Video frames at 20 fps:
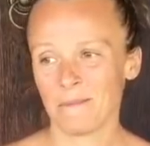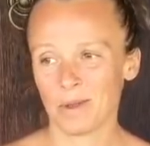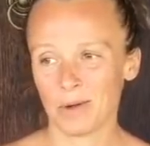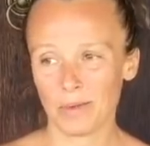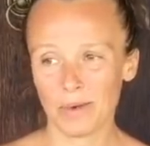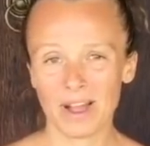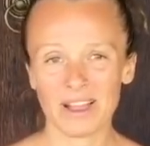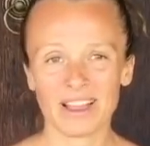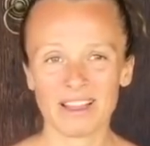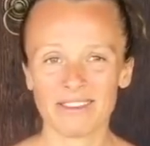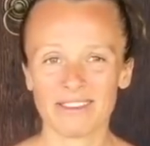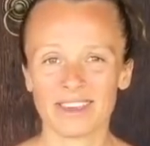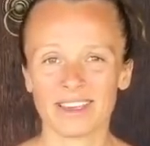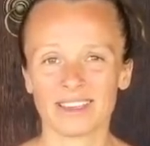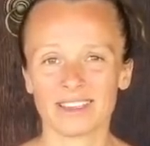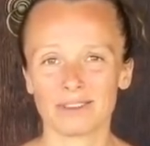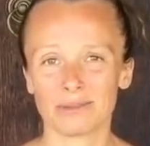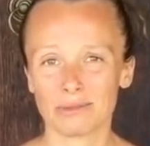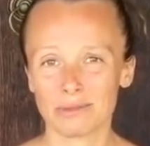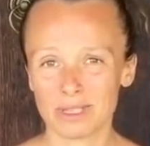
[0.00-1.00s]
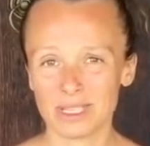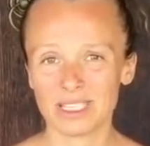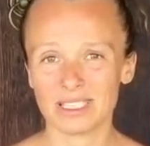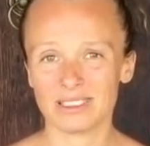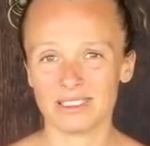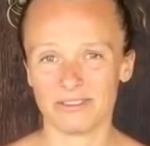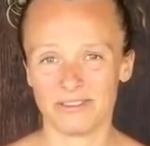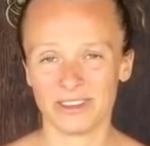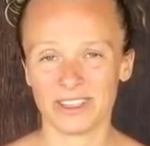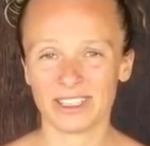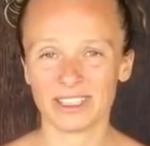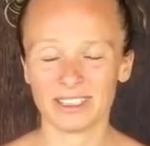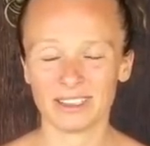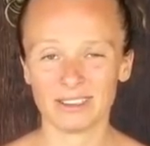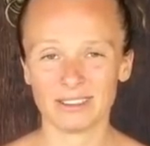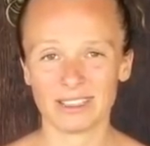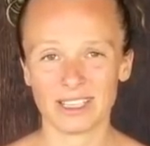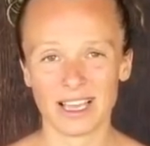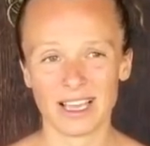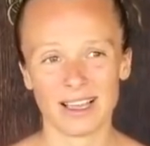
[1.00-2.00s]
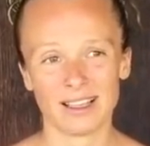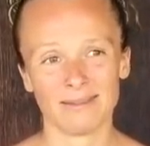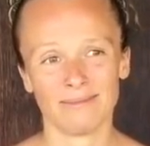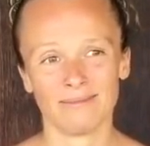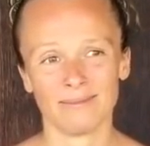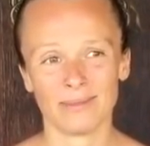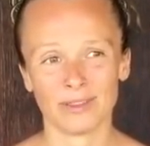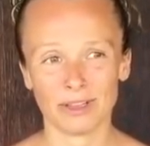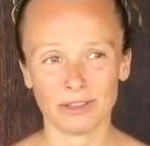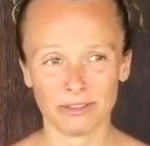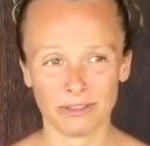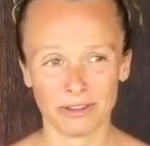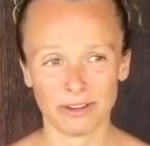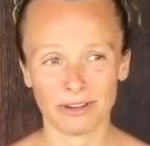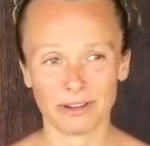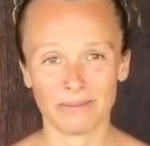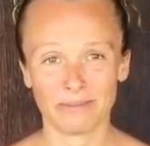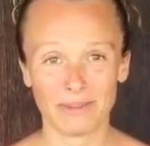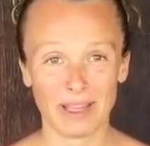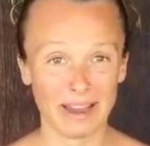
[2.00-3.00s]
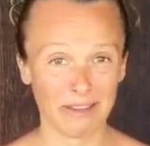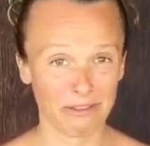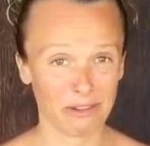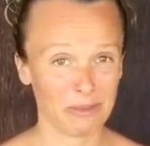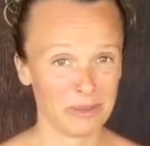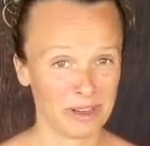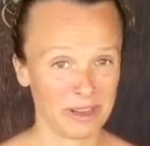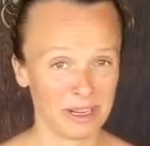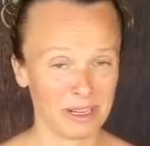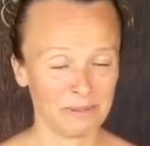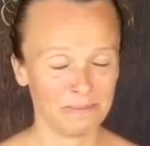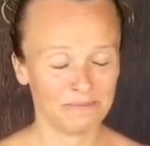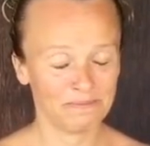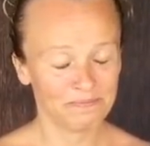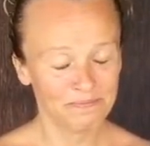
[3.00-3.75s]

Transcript: why I think it's really difficult and not for everybody.